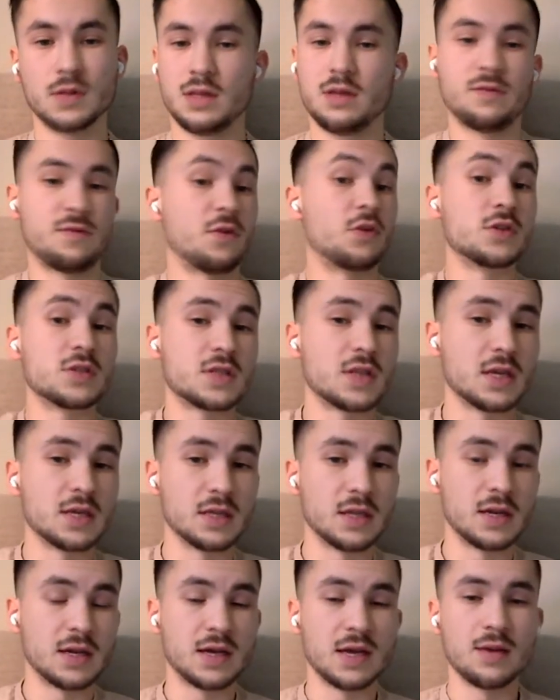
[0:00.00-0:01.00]
And the first
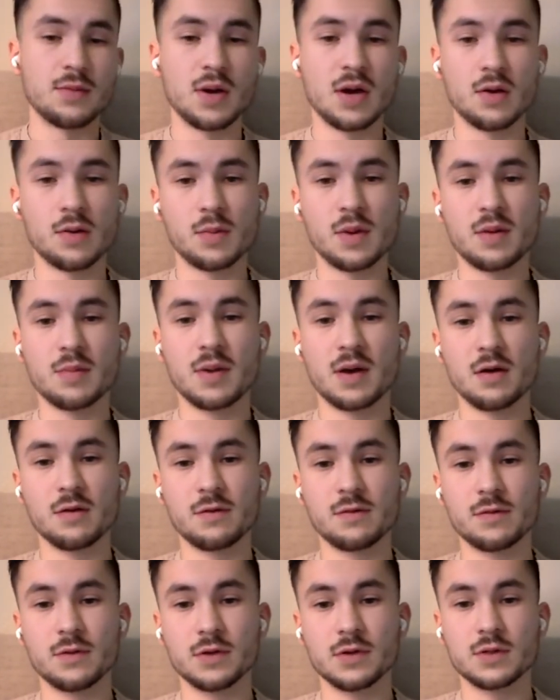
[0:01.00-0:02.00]
thing that came out of my
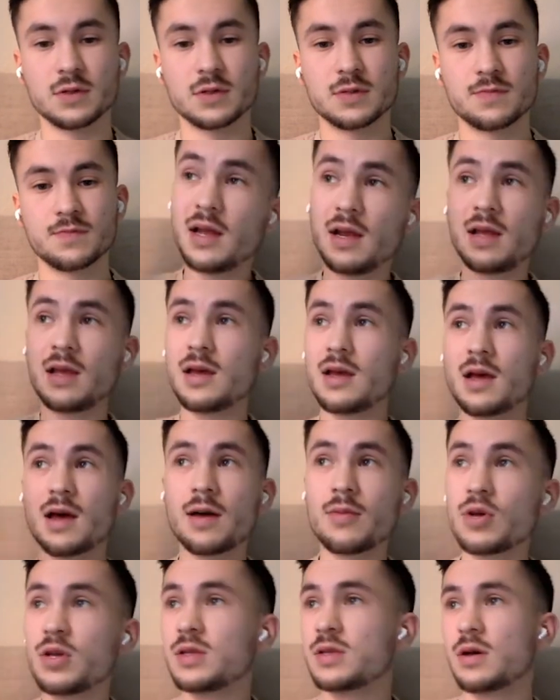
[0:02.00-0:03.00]
mouth was "Lately
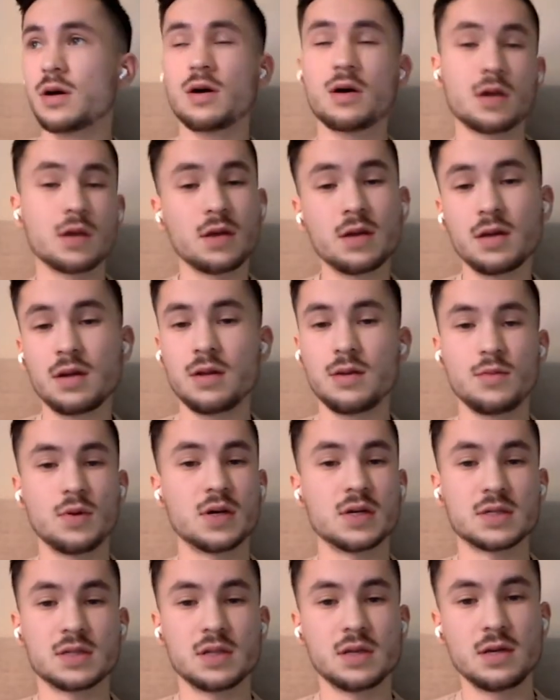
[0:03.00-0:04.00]
I've been talking in
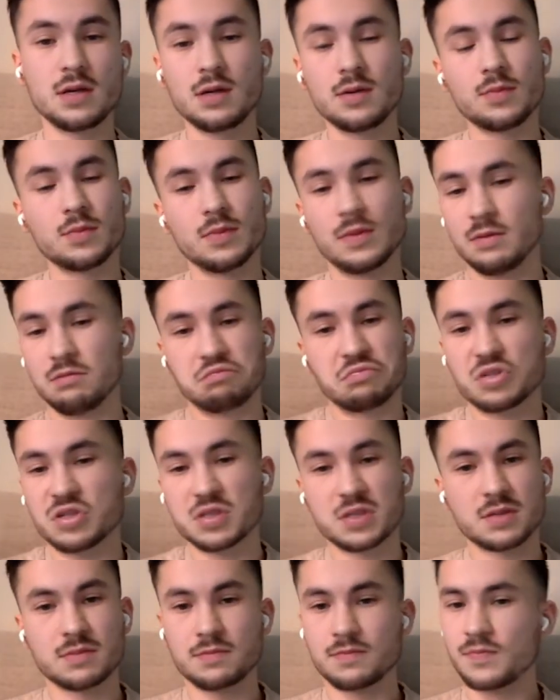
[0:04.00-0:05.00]
my sleep." And
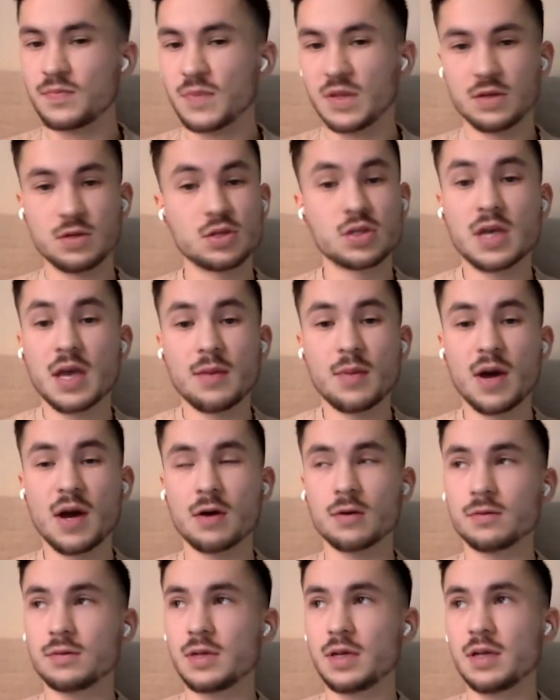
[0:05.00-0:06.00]
just just came
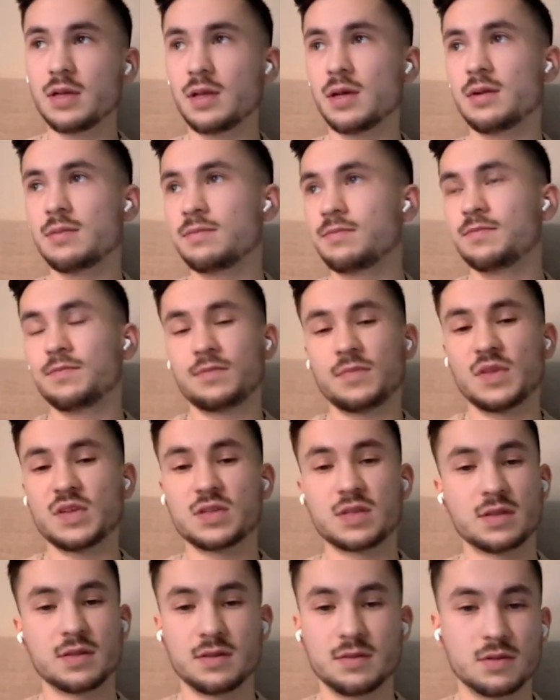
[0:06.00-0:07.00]
out, and then
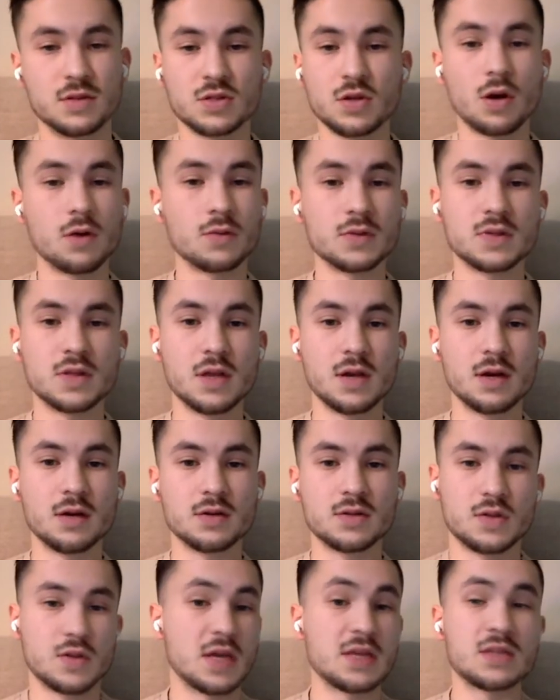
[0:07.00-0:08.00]
the, the song was
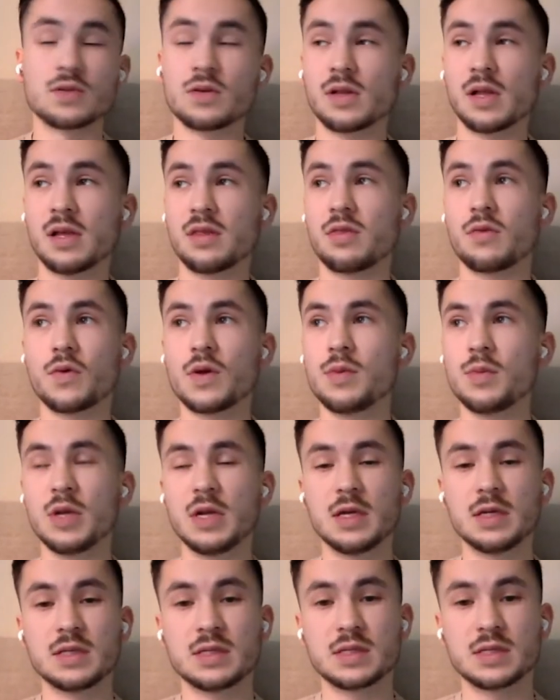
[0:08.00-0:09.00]
there. So that took like three
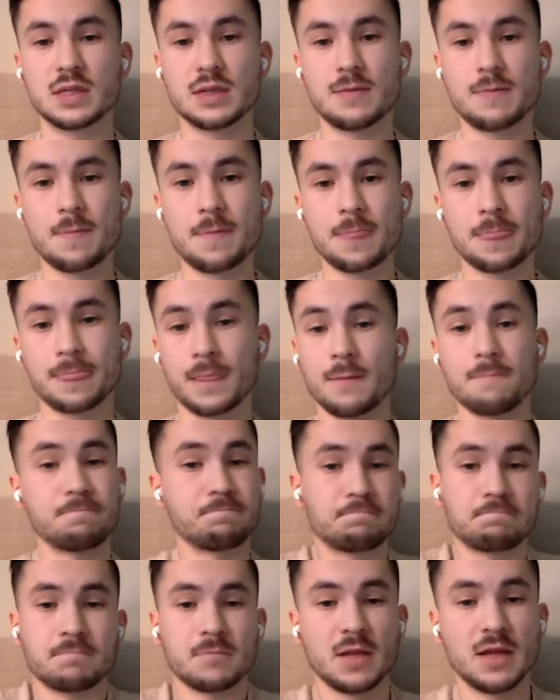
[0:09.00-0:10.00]
minutes,
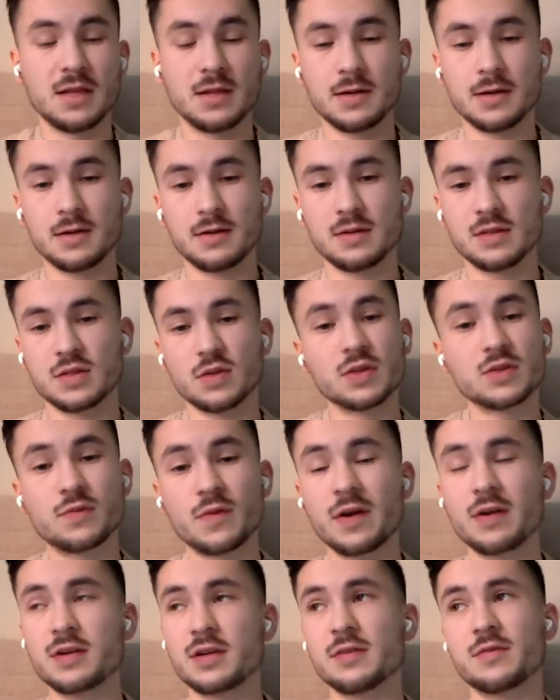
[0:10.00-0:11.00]
and so
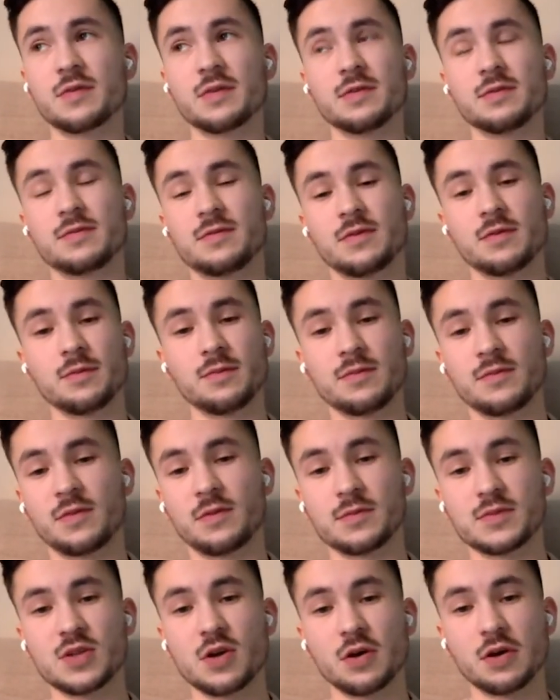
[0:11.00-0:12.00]
it's very different from
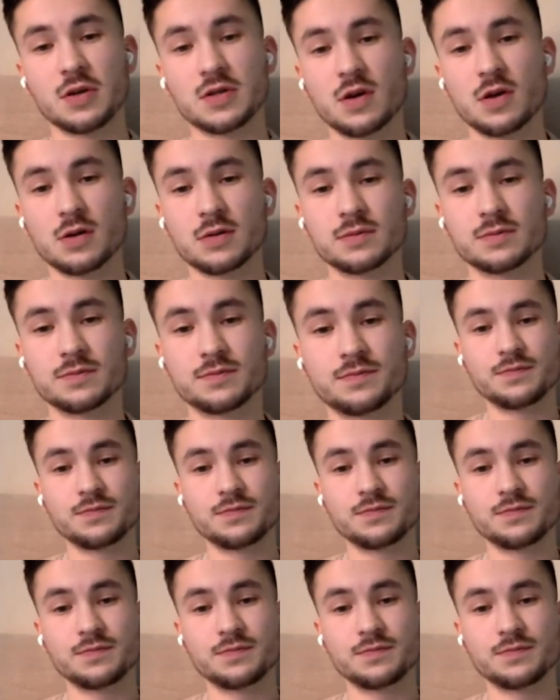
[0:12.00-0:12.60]
from song to song.